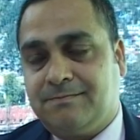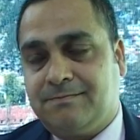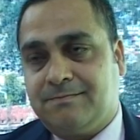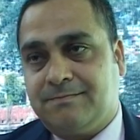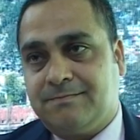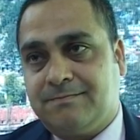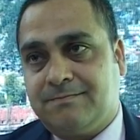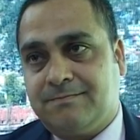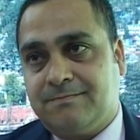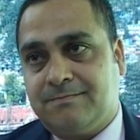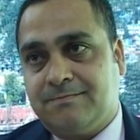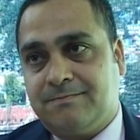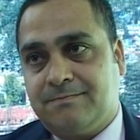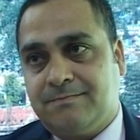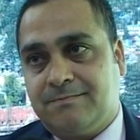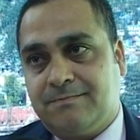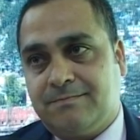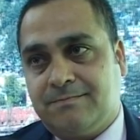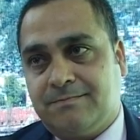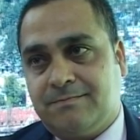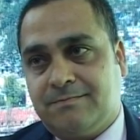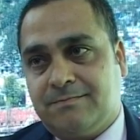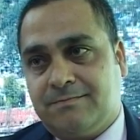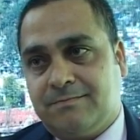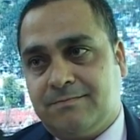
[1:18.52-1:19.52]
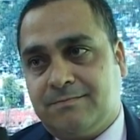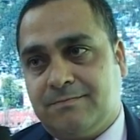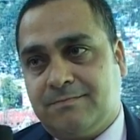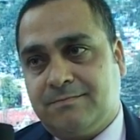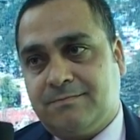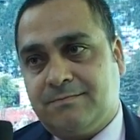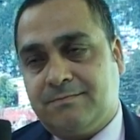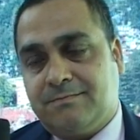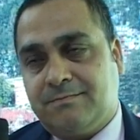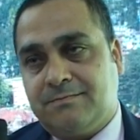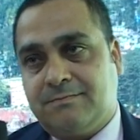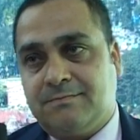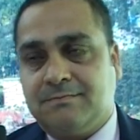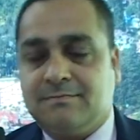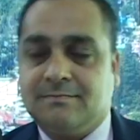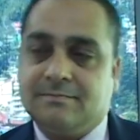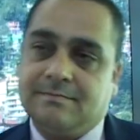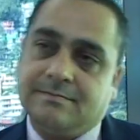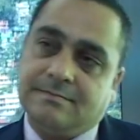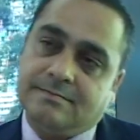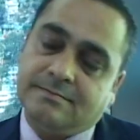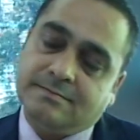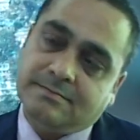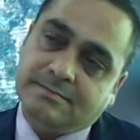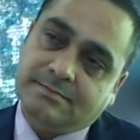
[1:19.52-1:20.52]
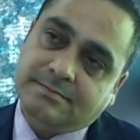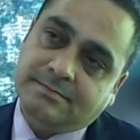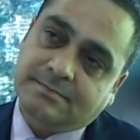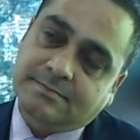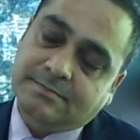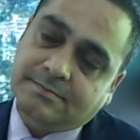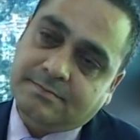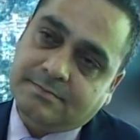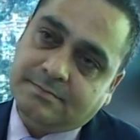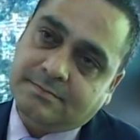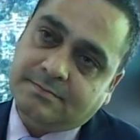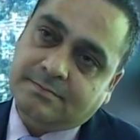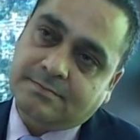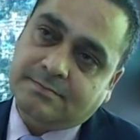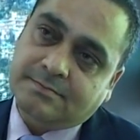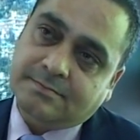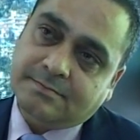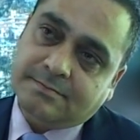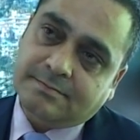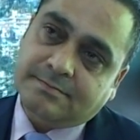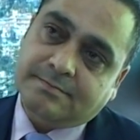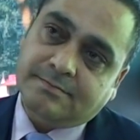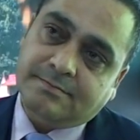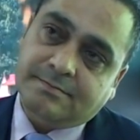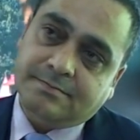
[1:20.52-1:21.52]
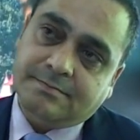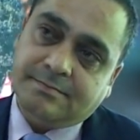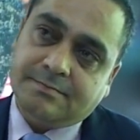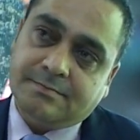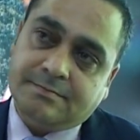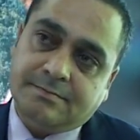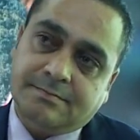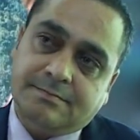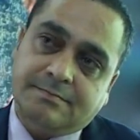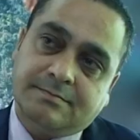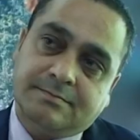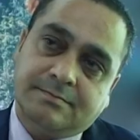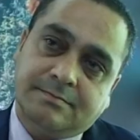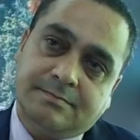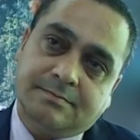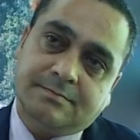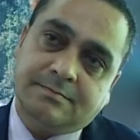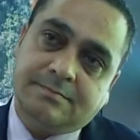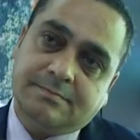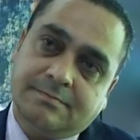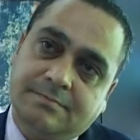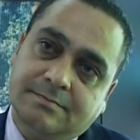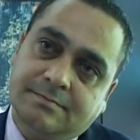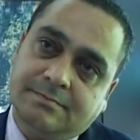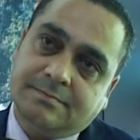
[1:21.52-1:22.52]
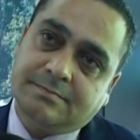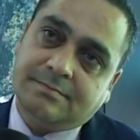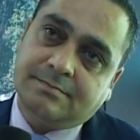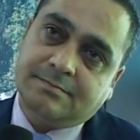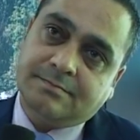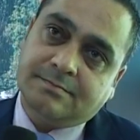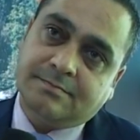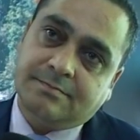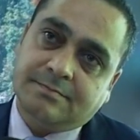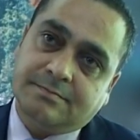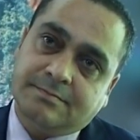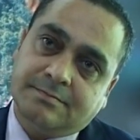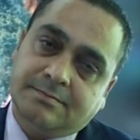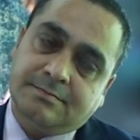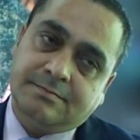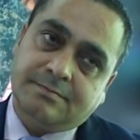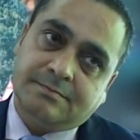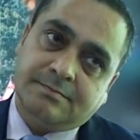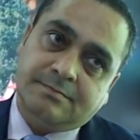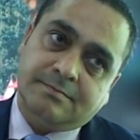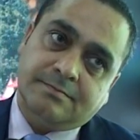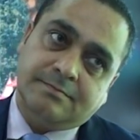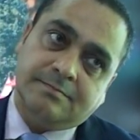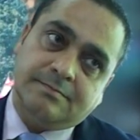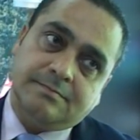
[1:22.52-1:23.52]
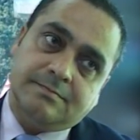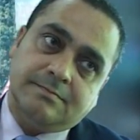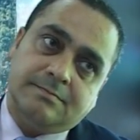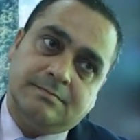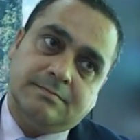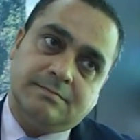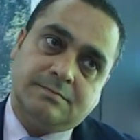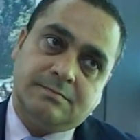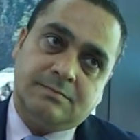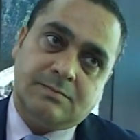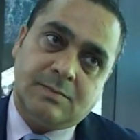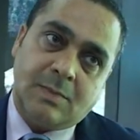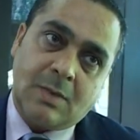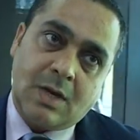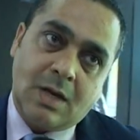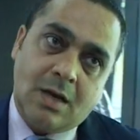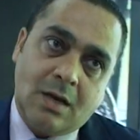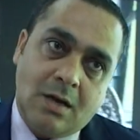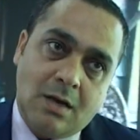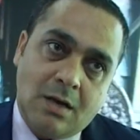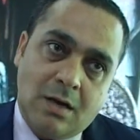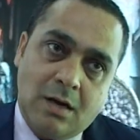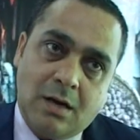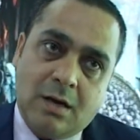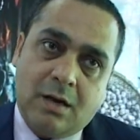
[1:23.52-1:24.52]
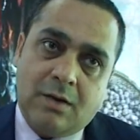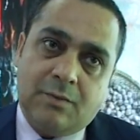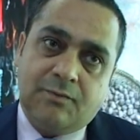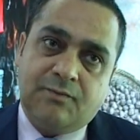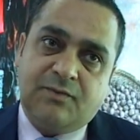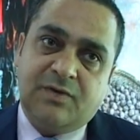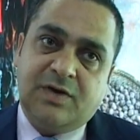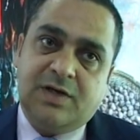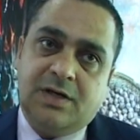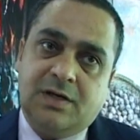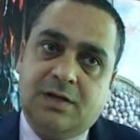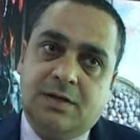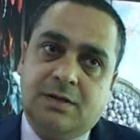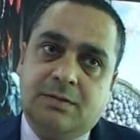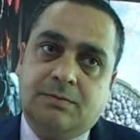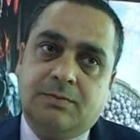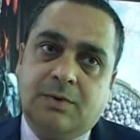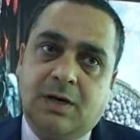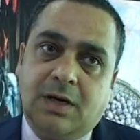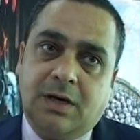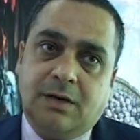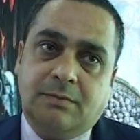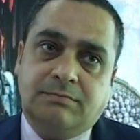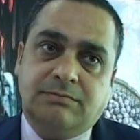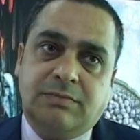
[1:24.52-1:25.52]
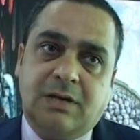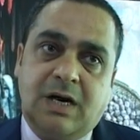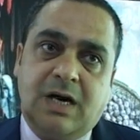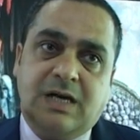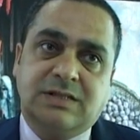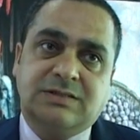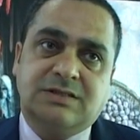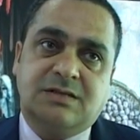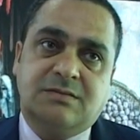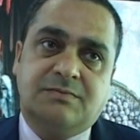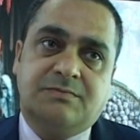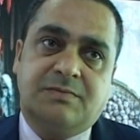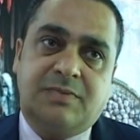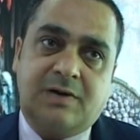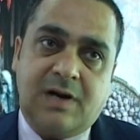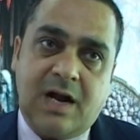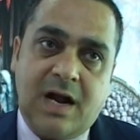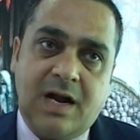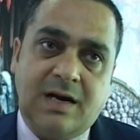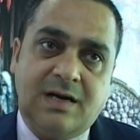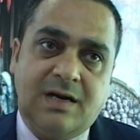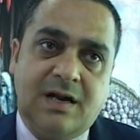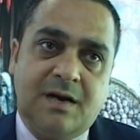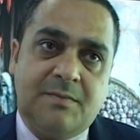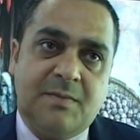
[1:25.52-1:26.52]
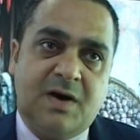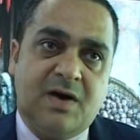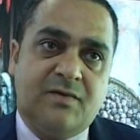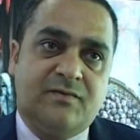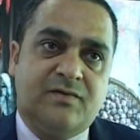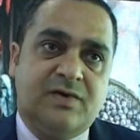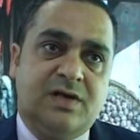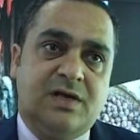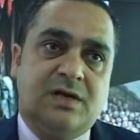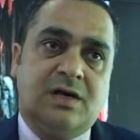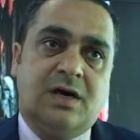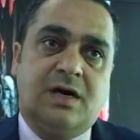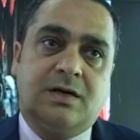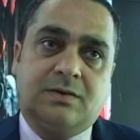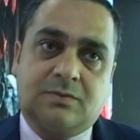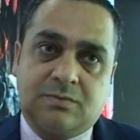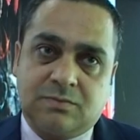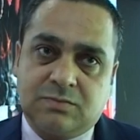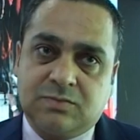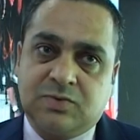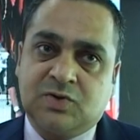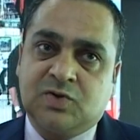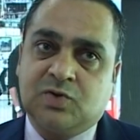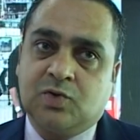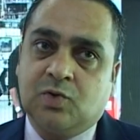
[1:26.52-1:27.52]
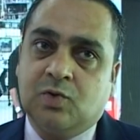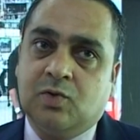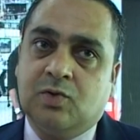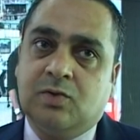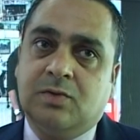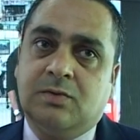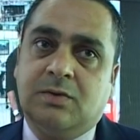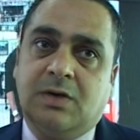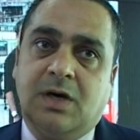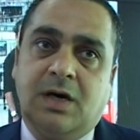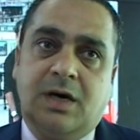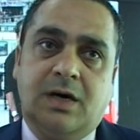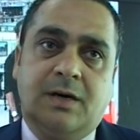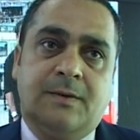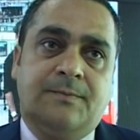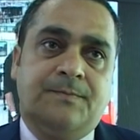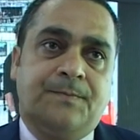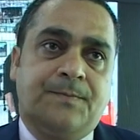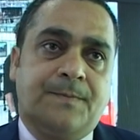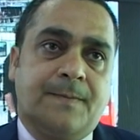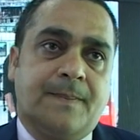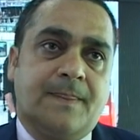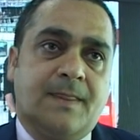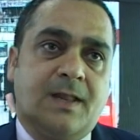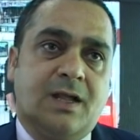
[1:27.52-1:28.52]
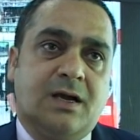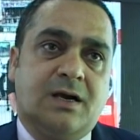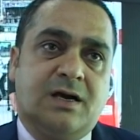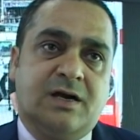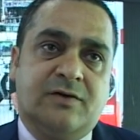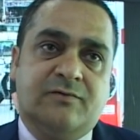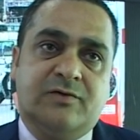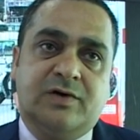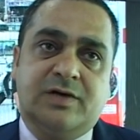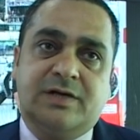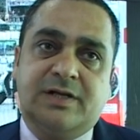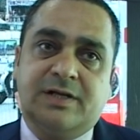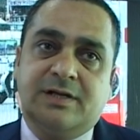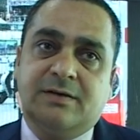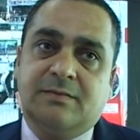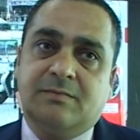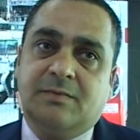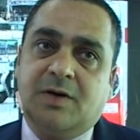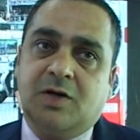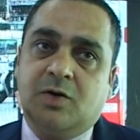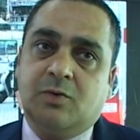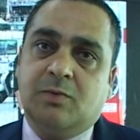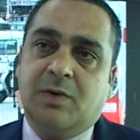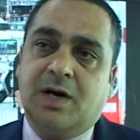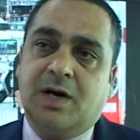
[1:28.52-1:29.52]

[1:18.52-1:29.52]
So, uh, as a as a brand, uh, Namah, uh, where do you see the brand going this year? Uh, we, uh, as a brand Namah, we are soon converting Manu